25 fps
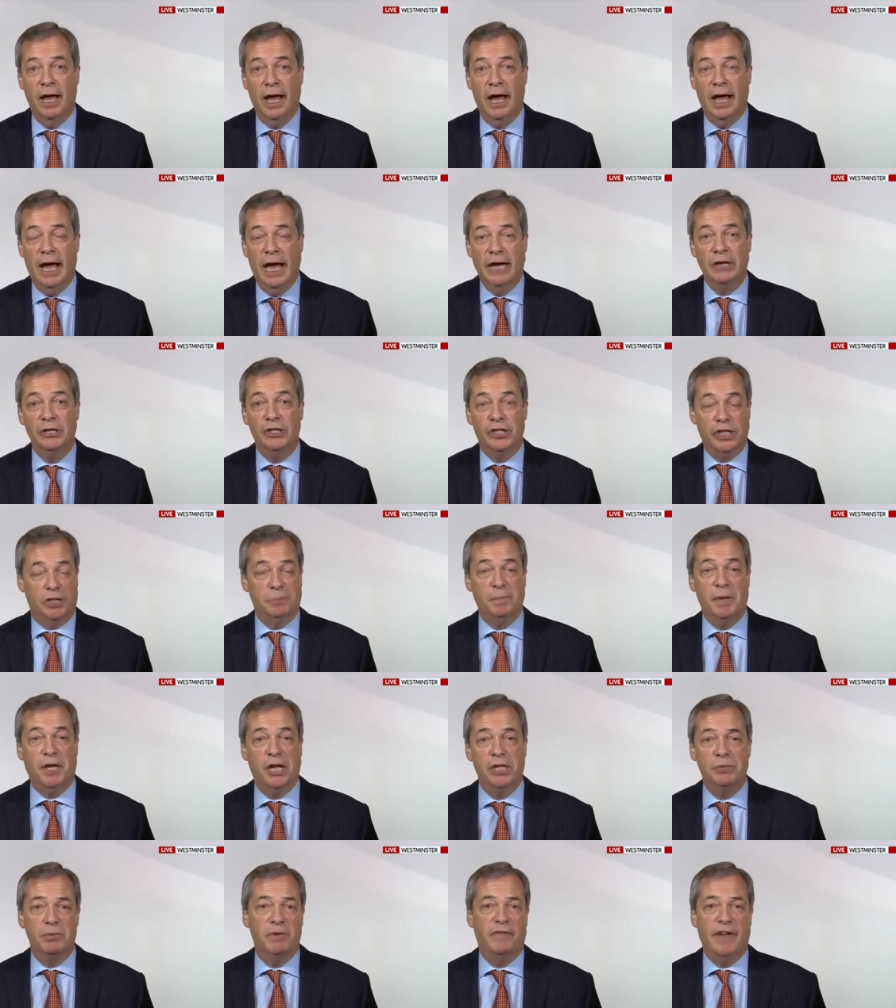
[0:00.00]
And just
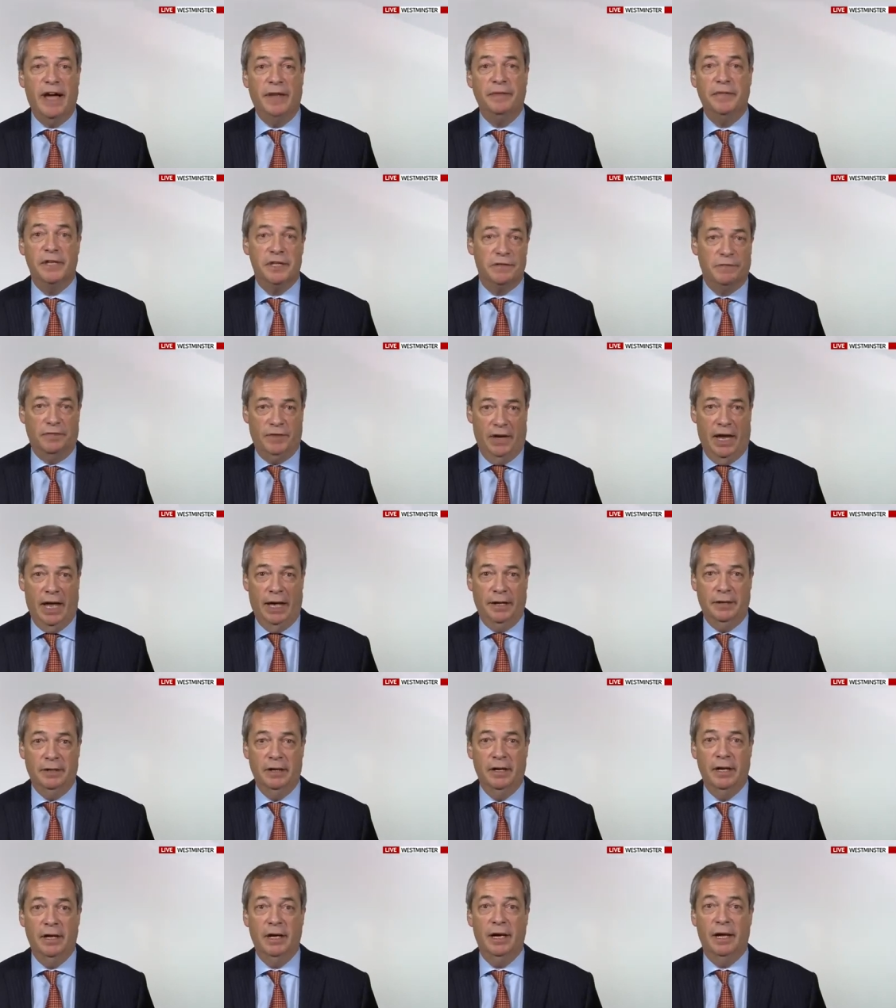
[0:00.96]
because we've had this
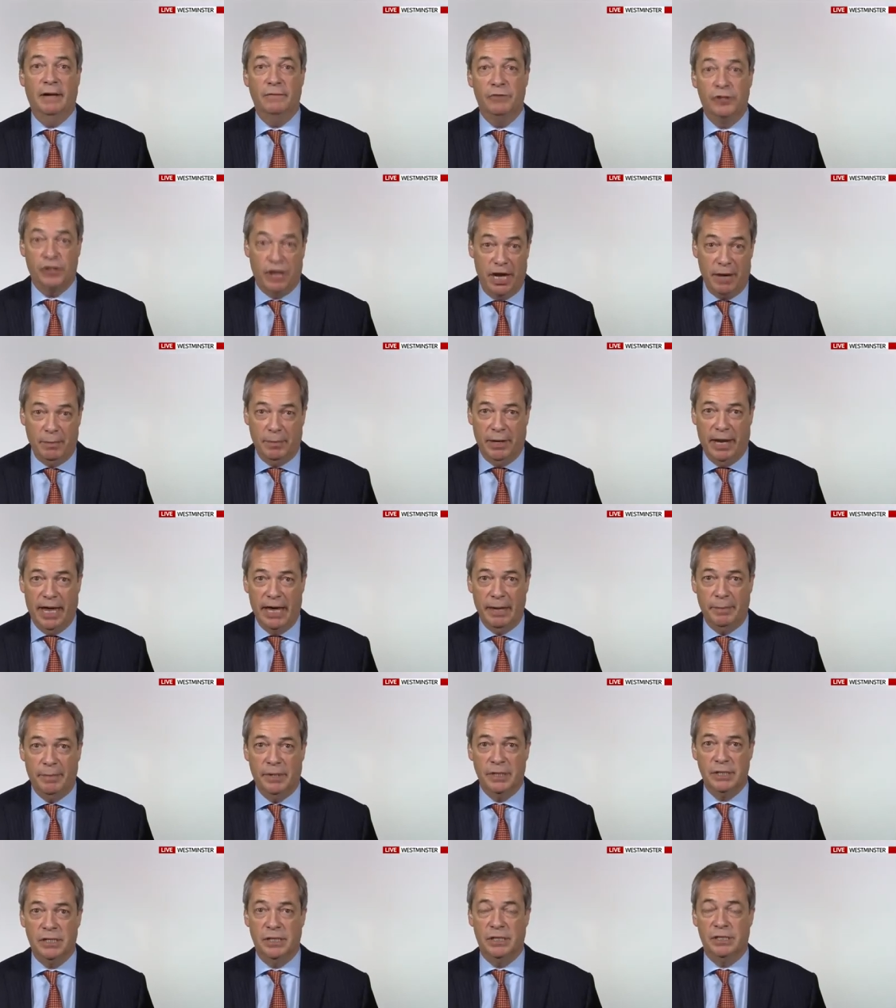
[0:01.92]
flood of cheap
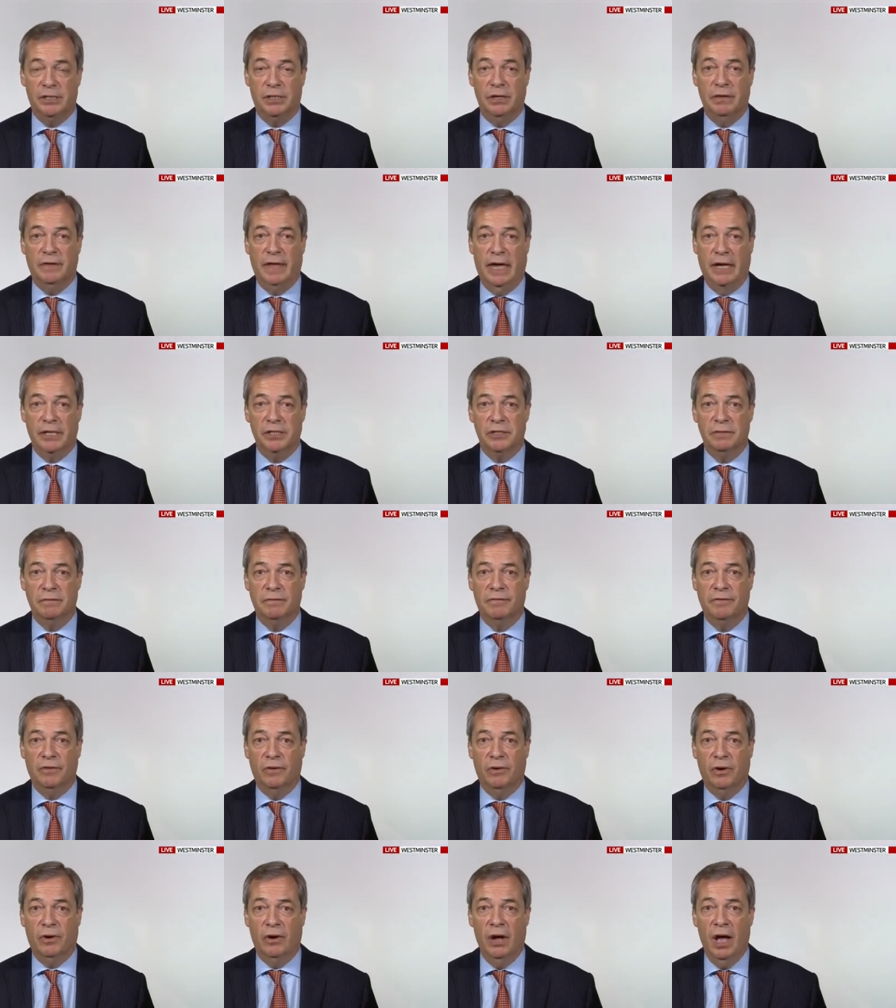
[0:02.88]
labour since
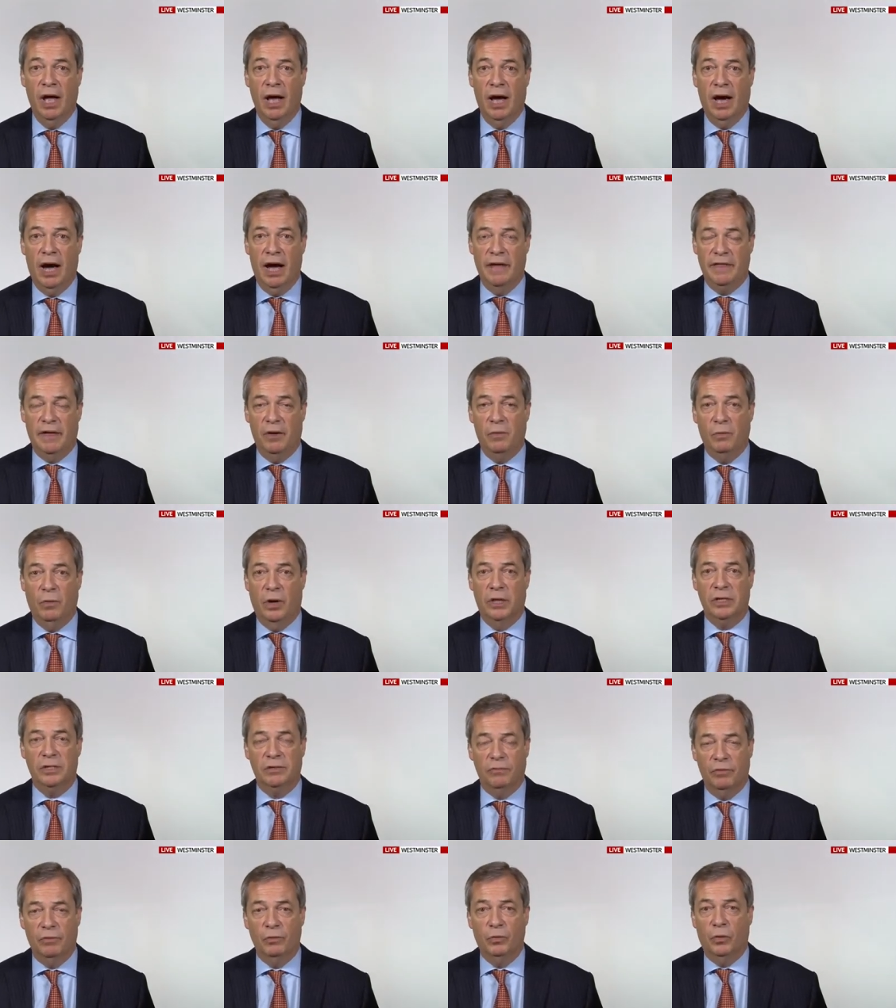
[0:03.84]
2004, I think
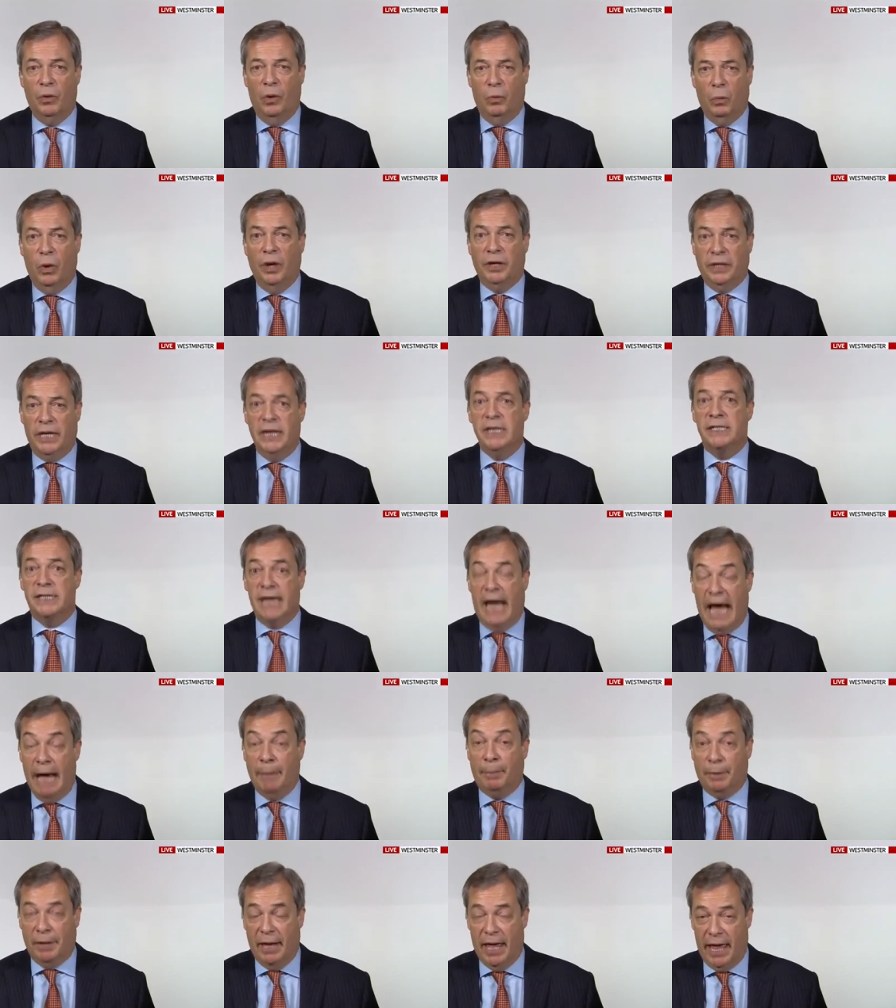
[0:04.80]
what needs to
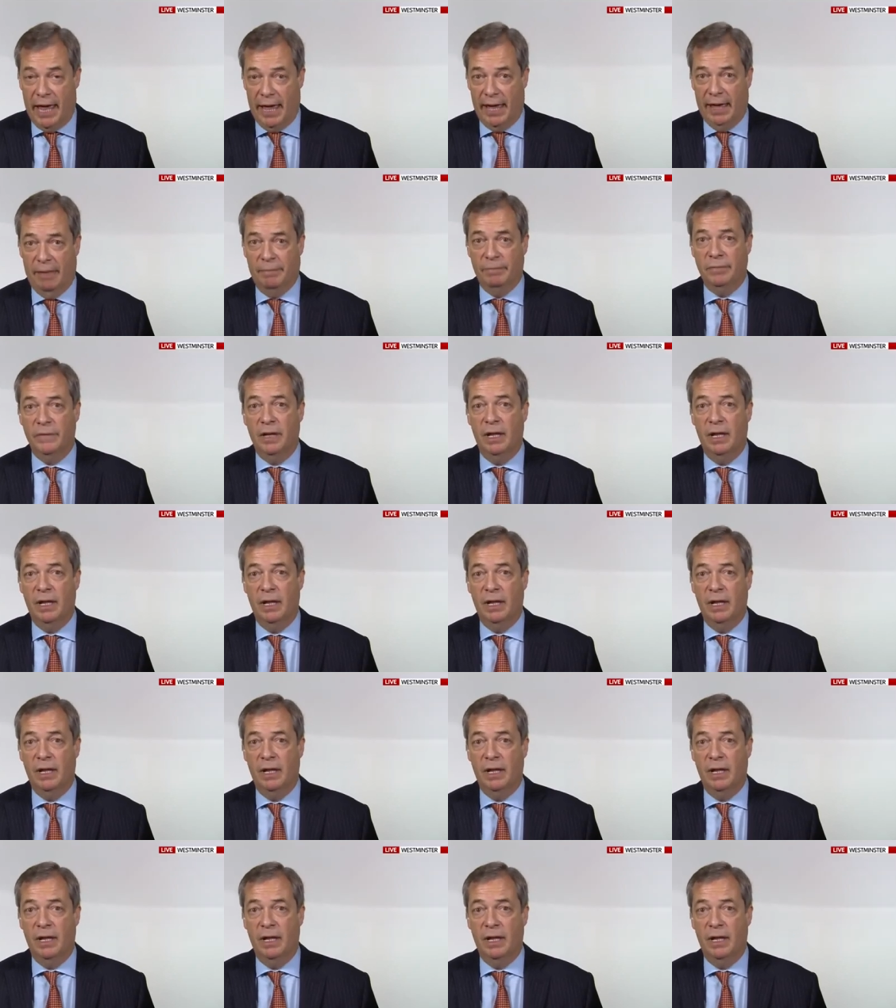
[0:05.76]
happen here